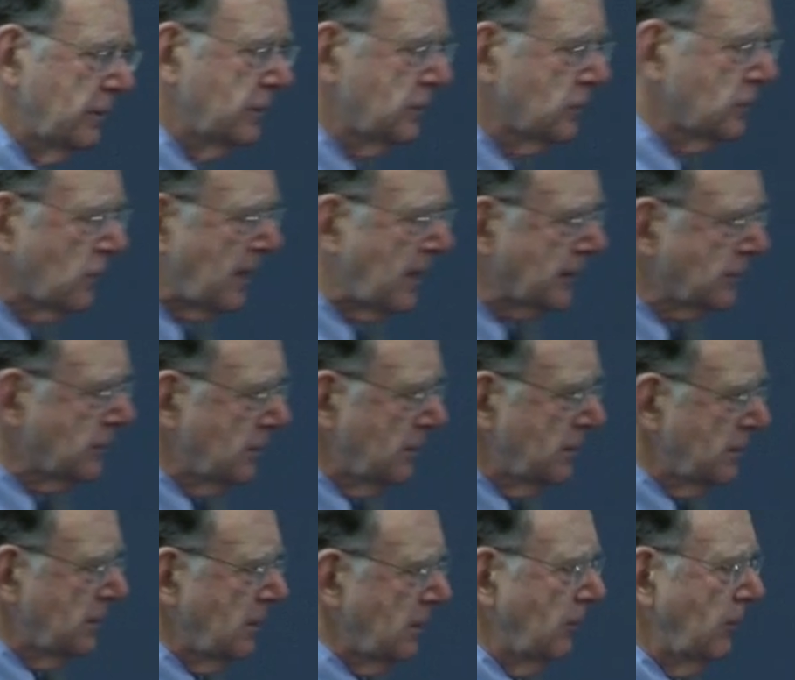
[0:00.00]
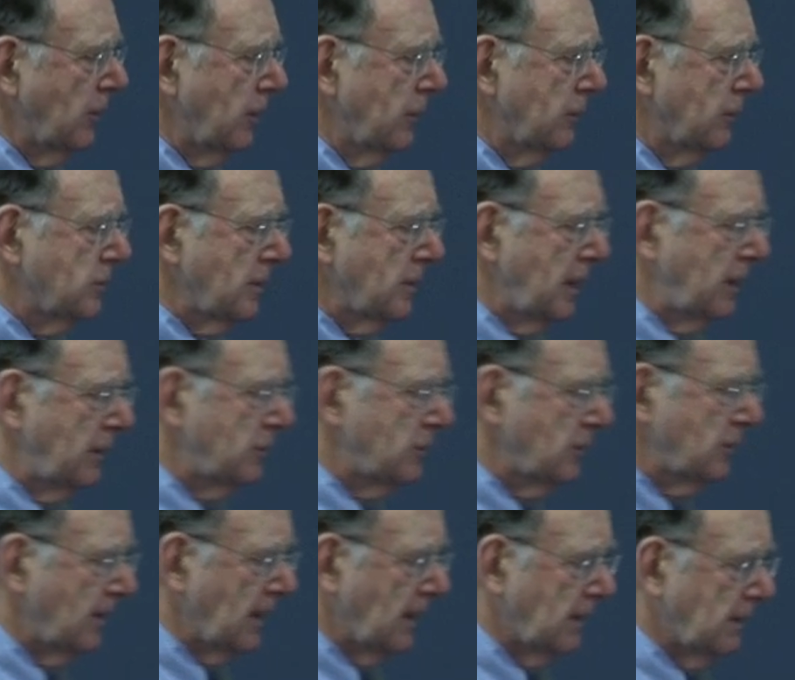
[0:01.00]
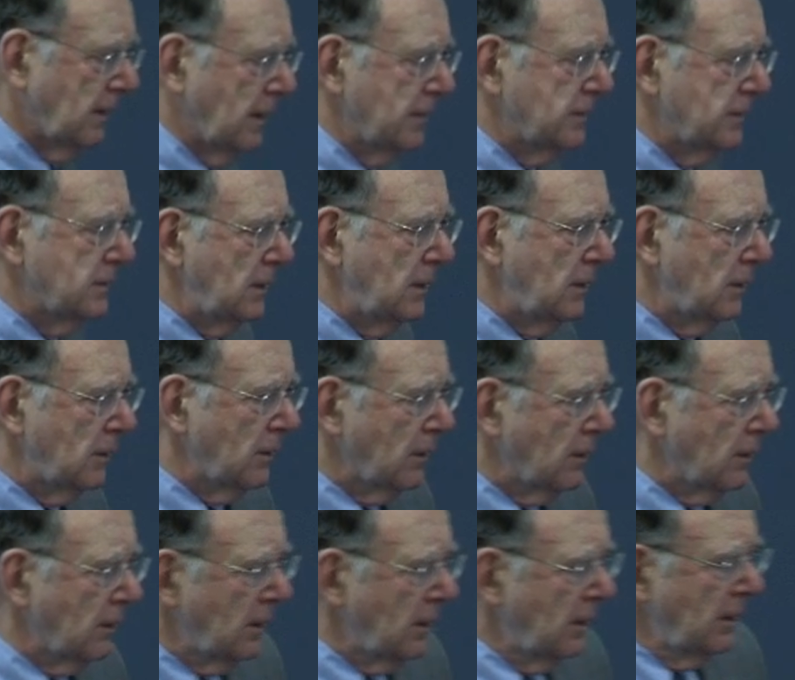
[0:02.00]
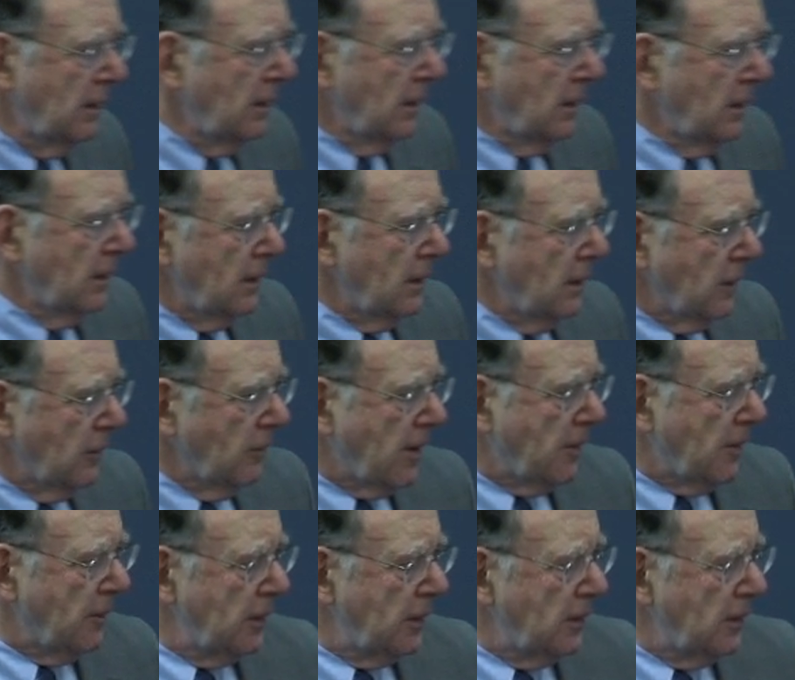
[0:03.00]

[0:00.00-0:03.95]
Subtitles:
structures that we're trying to analyze here are what we